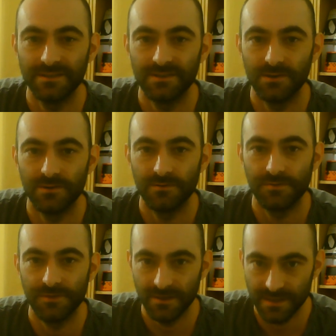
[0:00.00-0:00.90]
to
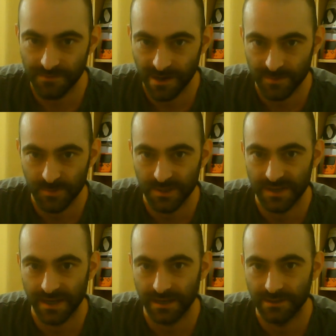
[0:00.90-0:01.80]
30 frames per
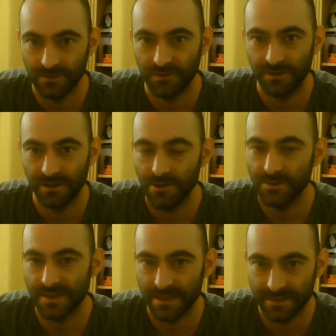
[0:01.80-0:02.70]
second on low
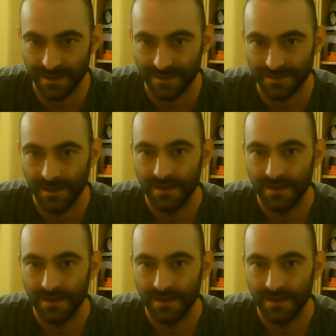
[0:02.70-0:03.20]
settings